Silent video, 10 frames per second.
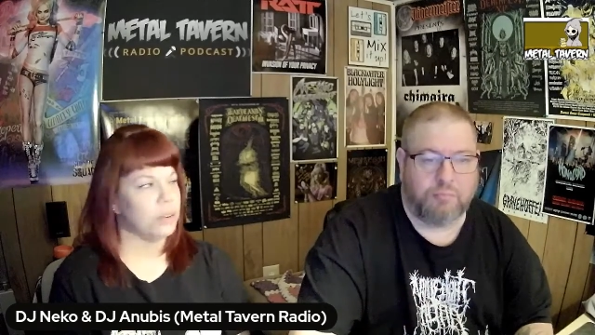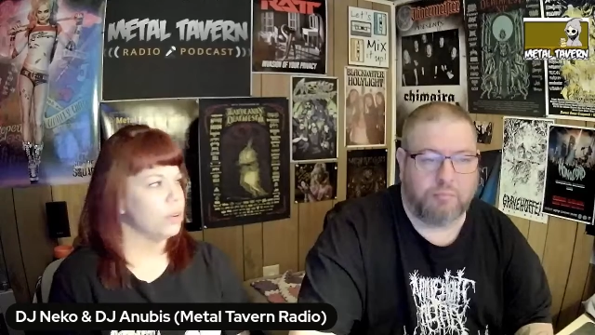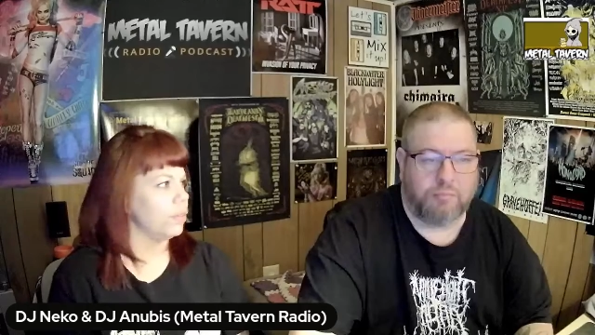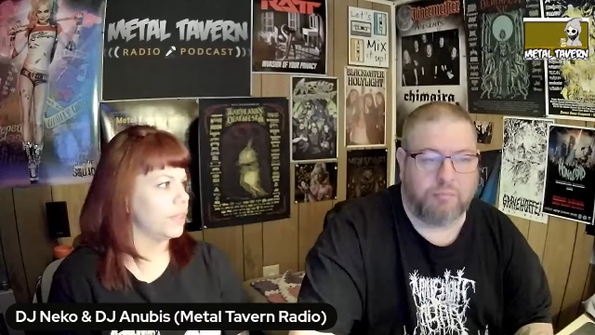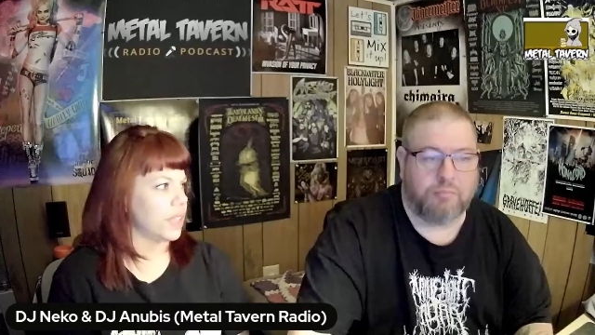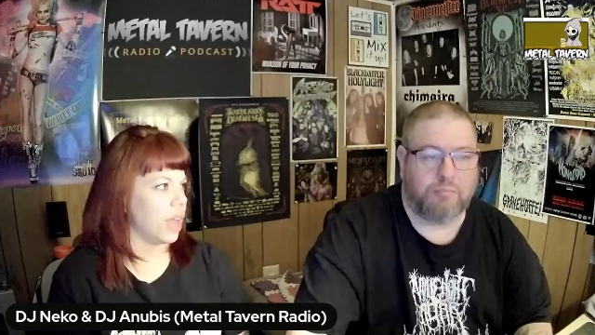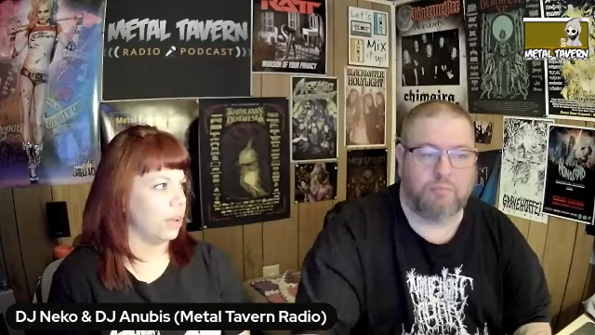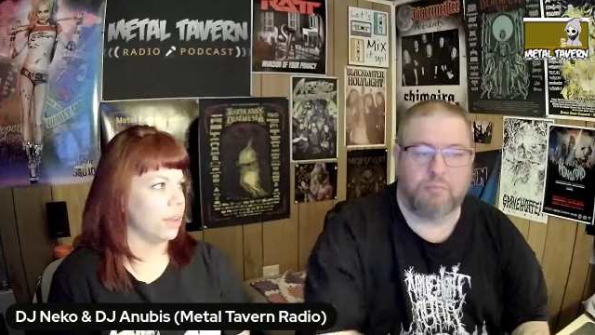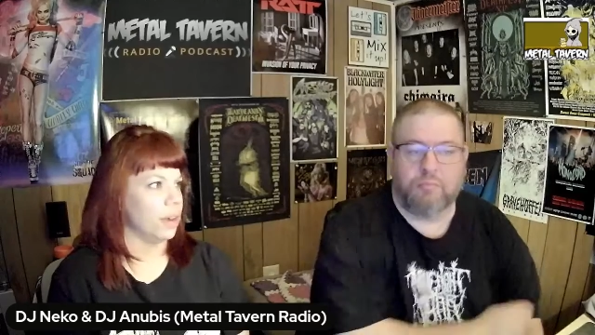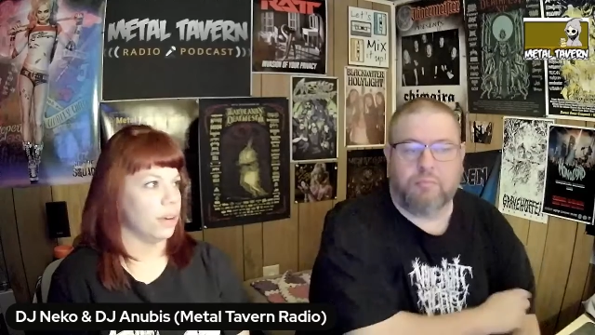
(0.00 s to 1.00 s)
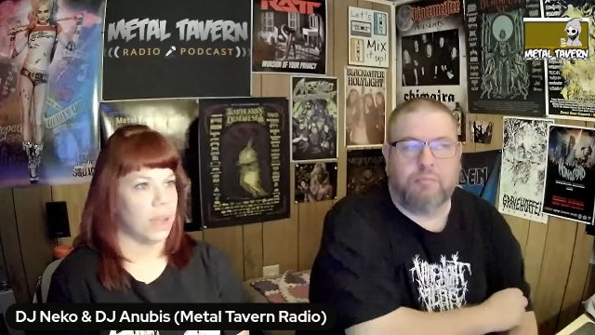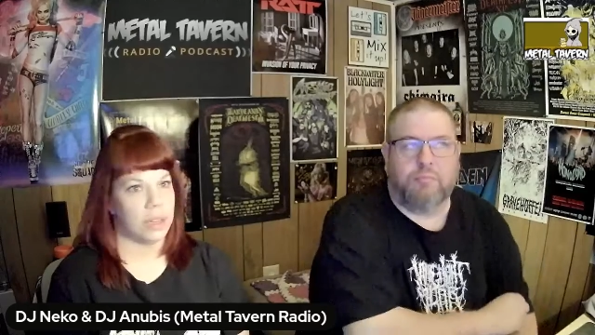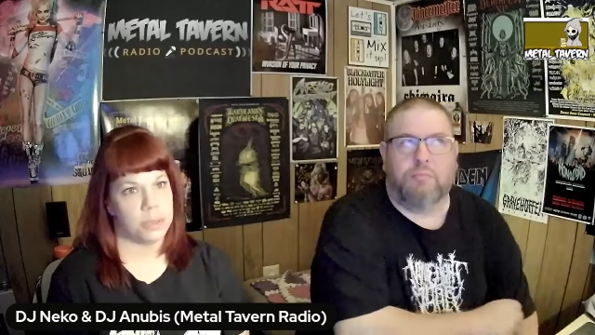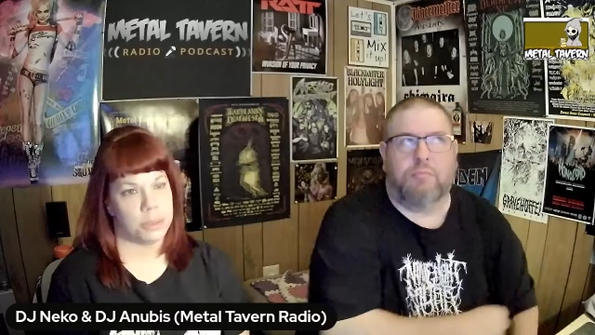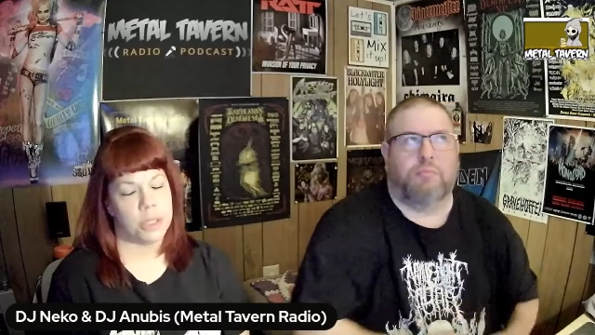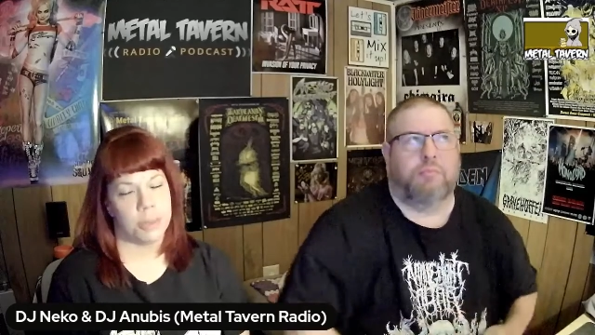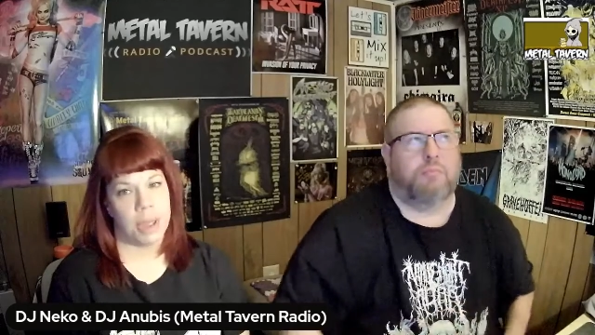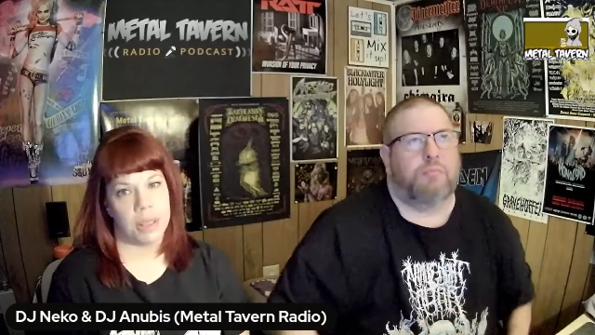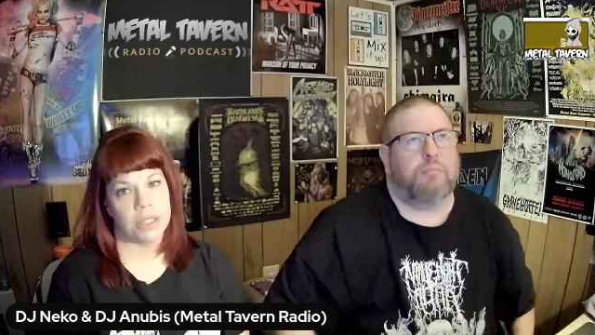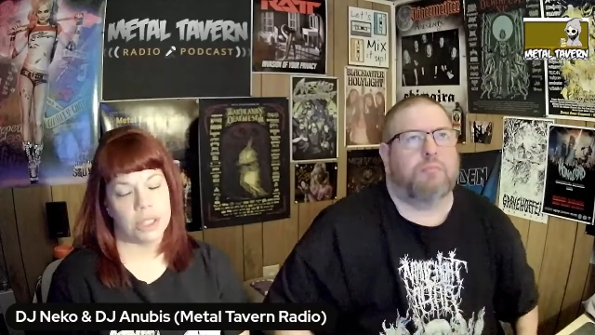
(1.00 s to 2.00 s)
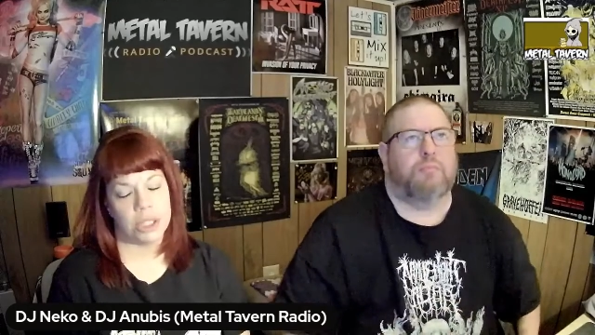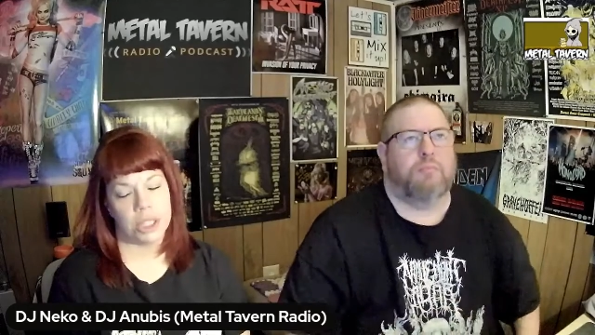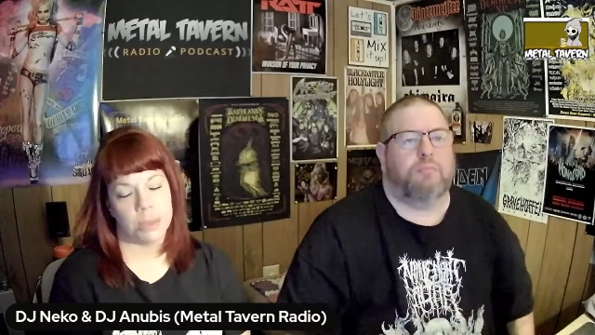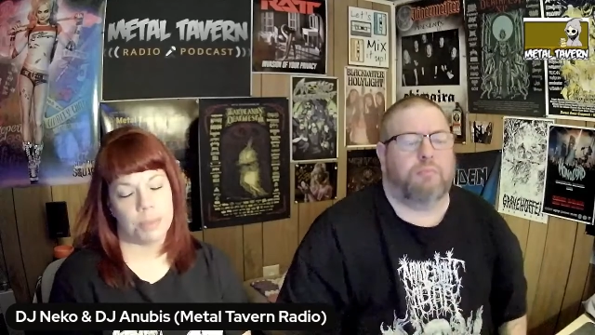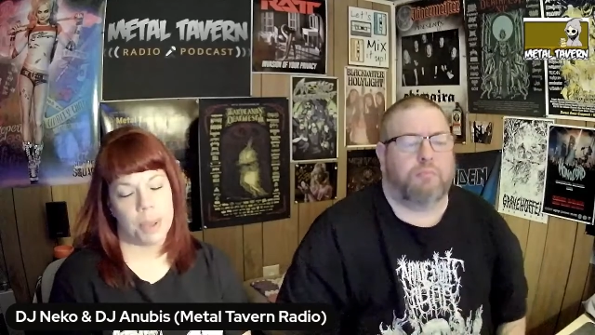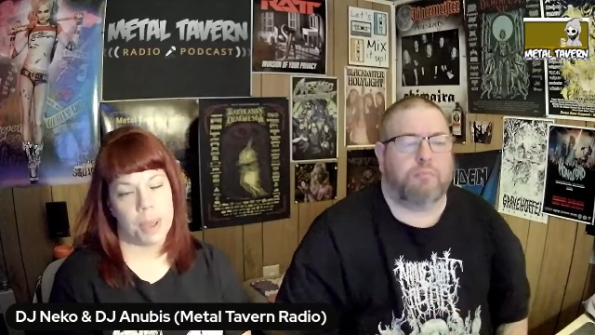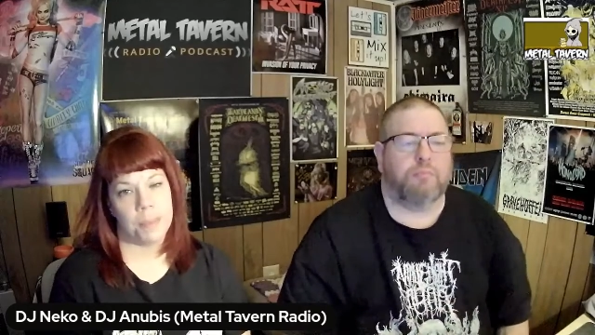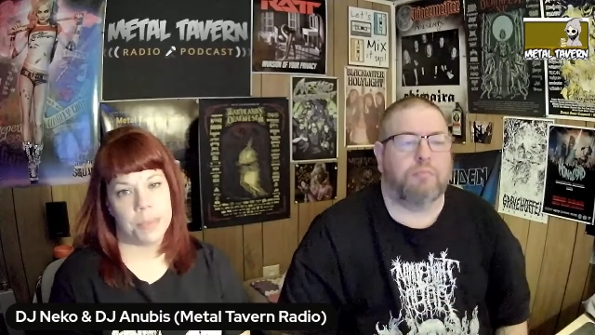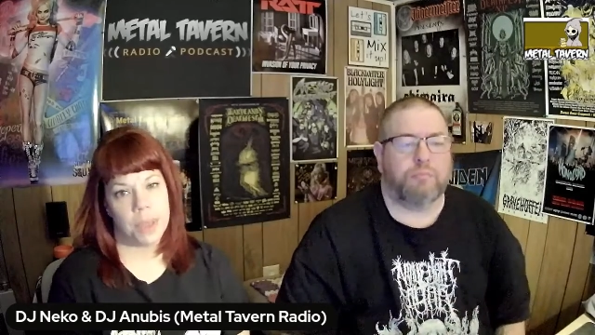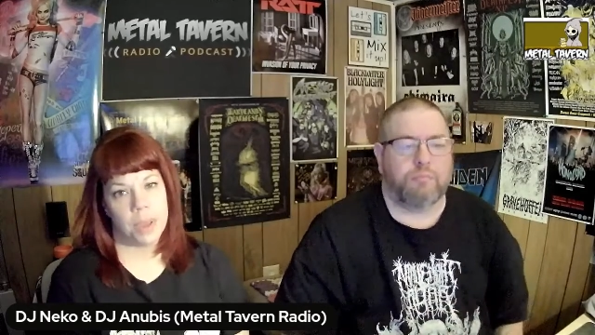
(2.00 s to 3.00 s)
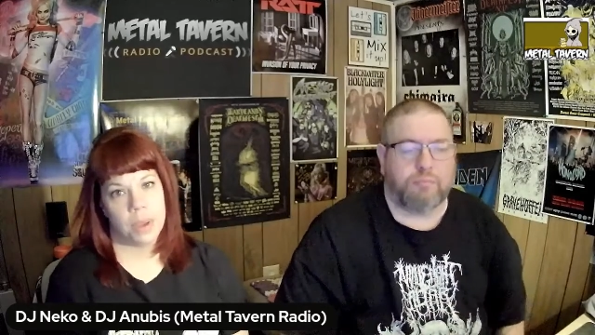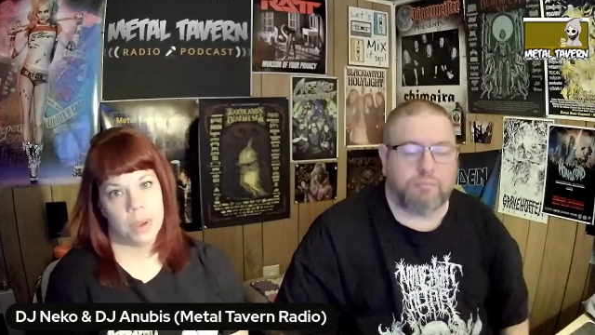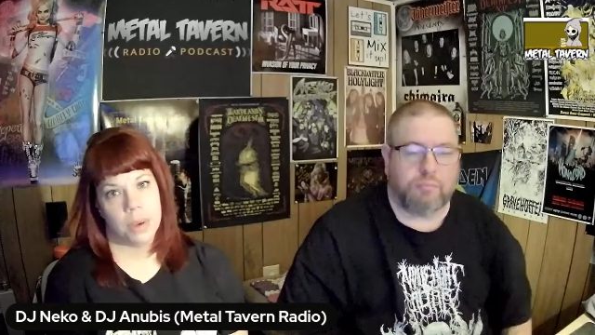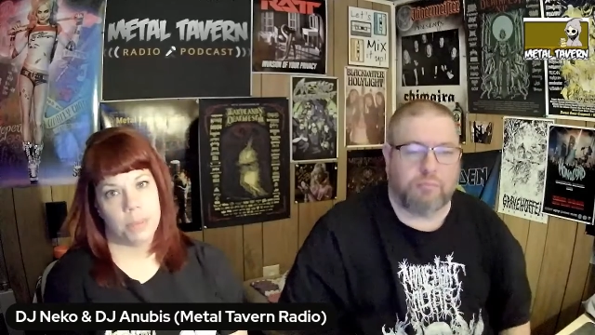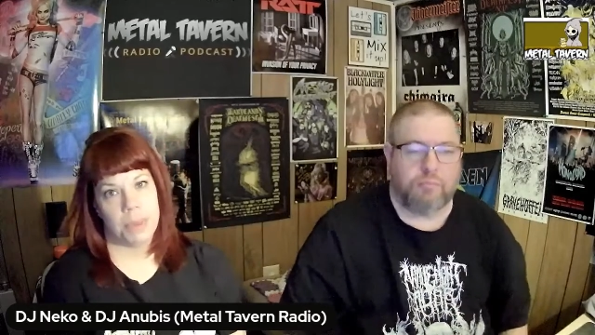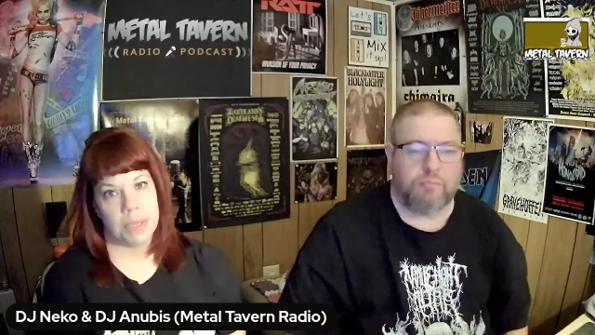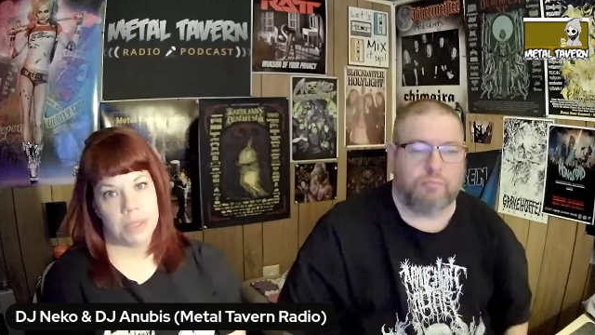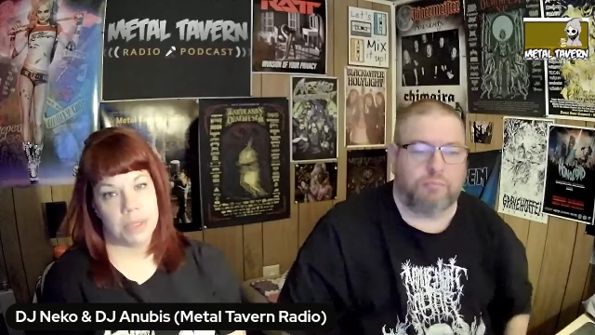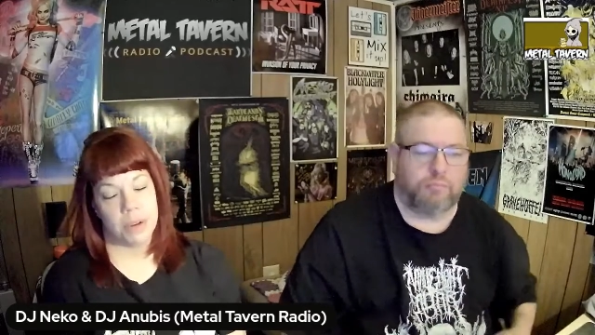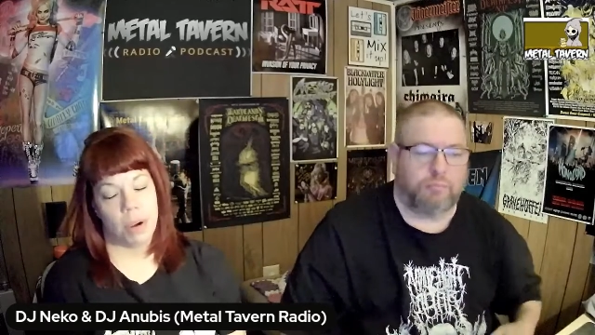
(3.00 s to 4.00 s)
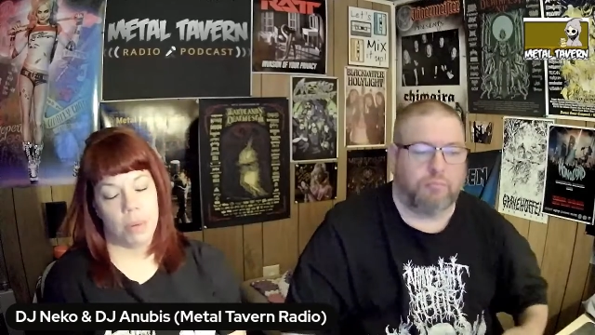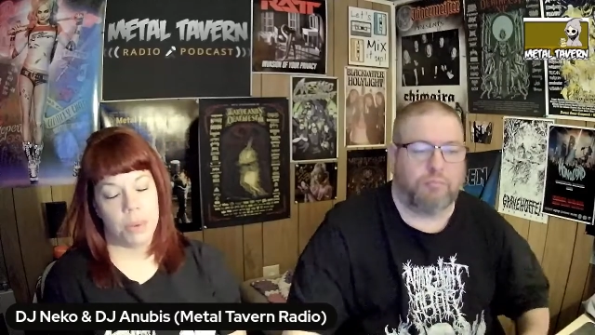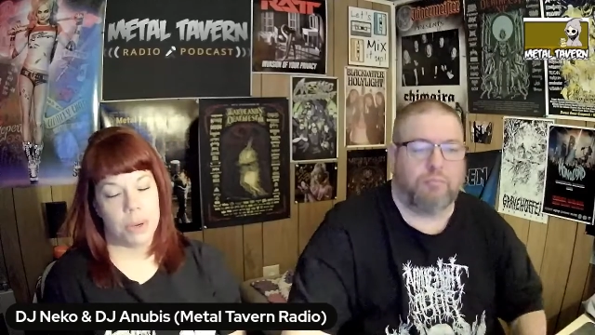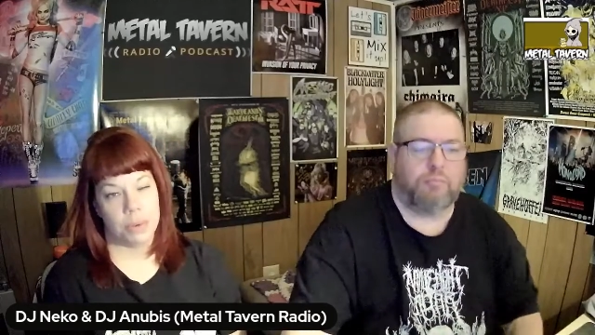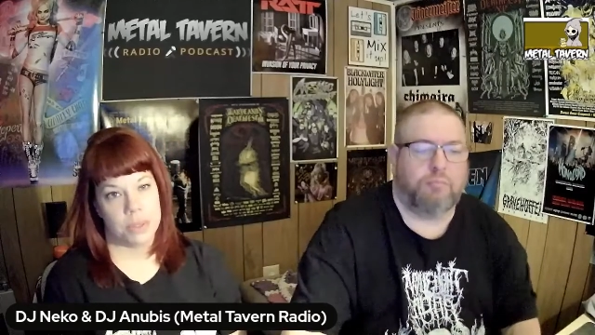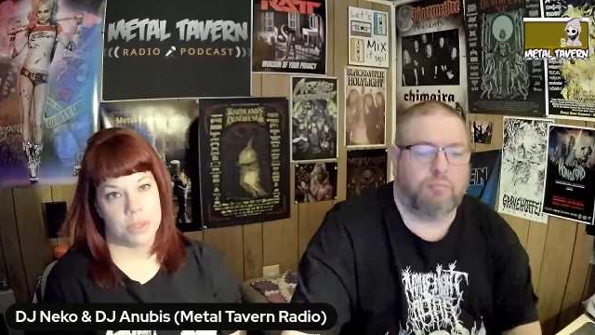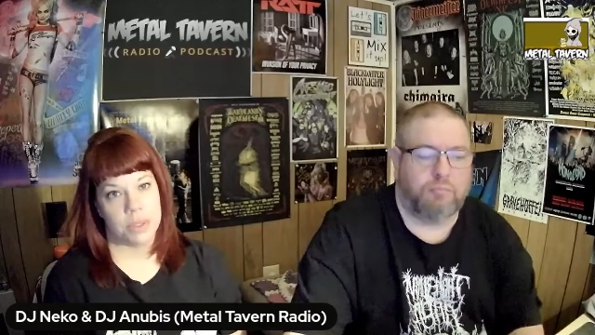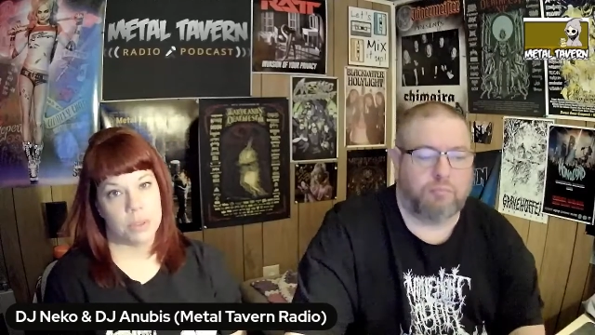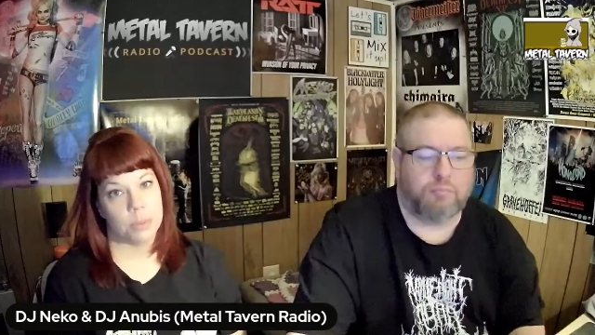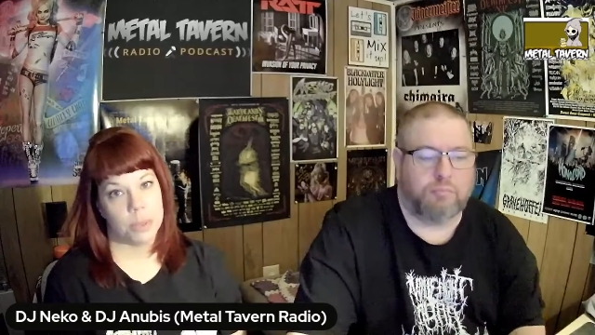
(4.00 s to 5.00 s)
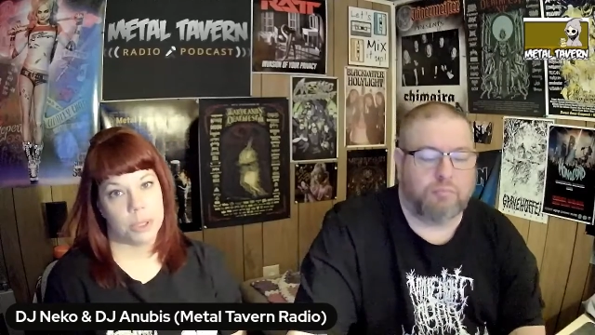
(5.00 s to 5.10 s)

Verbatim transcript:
Speaker 1: I don't know if it's out yet or not. It's supposed to come out this year, but basically all we know is the little